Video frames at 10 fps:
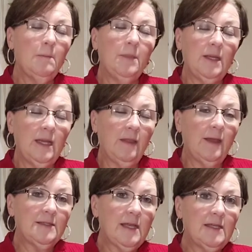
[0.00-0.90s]
but now
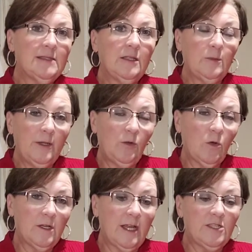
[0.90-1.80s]
that takes a little bit of
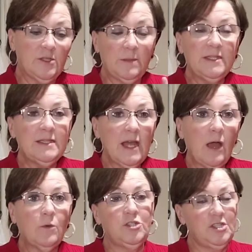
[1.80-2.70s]
coordination. But
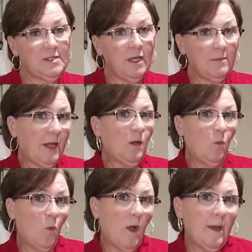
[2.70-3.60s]
tonight we're just going to make
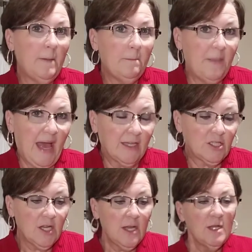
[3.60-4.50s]
one
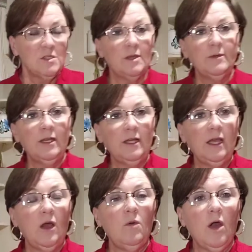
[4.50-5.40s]
batch. So I'm going to
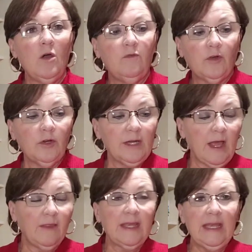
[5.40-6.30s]
go over
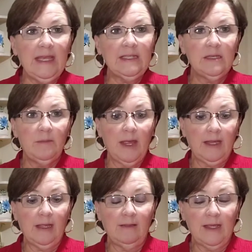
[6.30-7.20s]
now. The key to
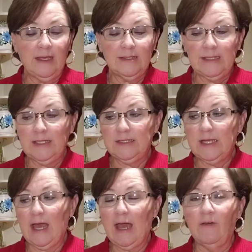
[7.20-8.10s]
making this is
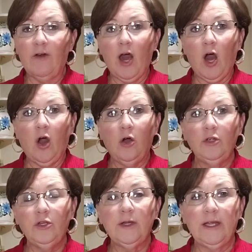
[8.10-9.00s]
to have
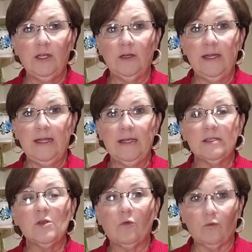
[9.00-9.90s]
all your
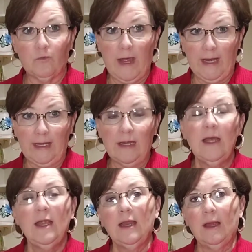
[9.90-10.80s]
ingredients ready,
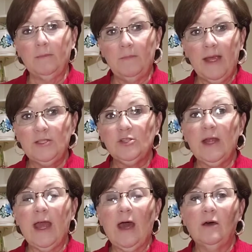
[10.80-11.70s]
like measured
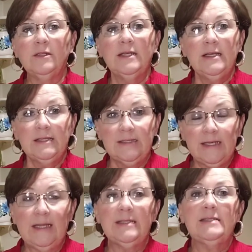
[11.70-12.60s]
out,
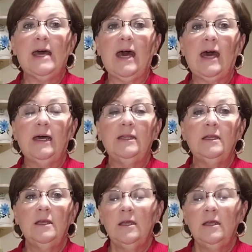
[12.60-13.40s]
set aside,